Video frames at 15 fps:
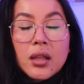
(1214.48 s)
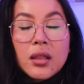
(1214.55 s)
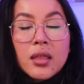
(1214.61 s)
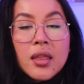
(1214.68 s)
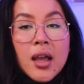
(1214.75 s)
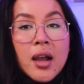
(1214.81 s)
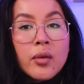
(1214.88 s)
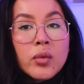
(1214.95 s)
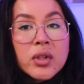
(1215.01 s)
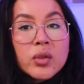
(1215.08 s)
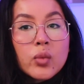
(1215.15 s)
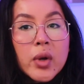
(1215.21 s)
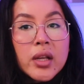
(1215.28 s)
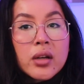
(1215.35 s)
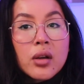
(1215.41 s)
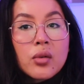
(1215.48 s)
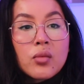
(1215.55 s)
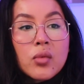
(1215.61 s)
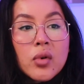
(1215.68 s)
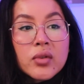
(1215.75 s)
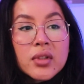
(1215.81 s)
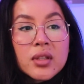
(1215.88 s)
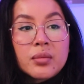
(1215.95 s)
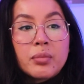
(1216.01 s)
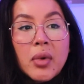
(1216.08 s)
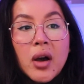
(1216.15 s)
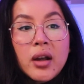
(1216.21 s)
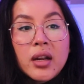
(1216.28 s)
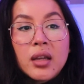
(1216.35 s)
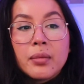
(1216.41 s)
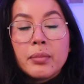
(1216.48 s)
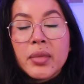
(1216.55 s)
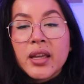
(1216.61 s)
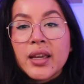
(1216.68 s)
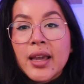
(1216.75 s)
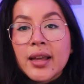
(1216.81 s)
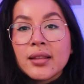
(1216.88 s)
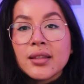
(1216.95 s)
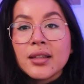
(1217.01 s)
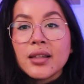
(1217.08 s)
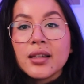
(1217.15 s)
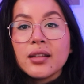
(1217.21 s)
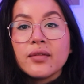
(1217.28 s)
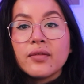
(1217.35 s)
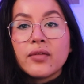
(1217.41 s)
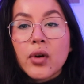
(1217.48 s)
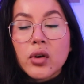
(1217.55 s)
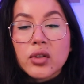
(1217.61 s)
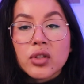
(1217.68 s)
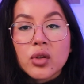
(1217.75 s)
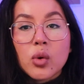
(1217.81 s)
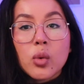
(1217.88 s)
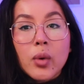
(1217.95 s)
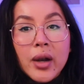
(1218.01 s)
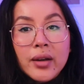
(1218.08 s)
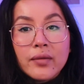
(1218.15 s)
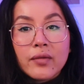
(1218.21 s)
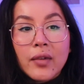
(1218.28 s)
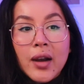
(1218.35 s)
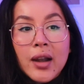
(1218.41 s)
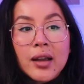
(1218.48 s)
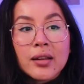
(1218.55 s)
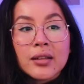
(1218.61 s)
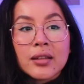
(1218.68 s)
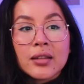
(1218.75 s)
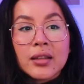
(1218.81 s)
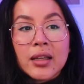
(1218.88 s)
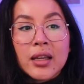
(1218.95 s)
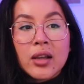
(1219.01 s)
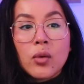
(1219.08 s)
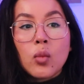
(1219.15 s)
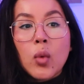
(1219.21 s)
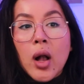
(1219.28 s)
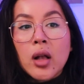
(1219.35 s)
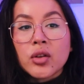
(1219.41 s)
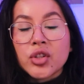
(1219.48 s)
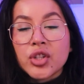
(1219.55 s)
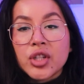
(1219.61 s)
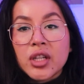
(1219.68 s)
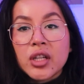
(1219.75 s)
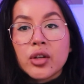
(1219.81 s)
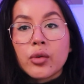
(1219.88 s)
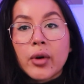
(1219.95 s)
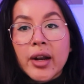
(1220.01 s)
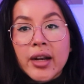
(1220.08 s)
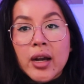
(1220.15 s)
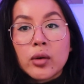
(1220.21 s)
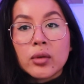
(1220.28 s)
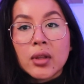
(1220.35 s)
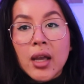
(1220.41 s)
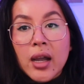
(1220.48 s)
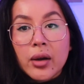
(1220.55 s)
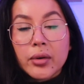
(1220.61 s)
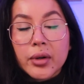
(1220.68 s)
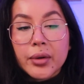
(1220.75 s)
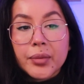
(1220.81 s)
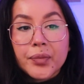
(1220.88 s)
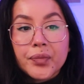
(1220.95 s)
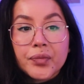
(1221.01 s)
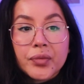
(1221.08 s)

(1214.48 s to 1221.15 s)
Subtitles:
That was when Rosa's body began to convulse quite violently while she cried out loud.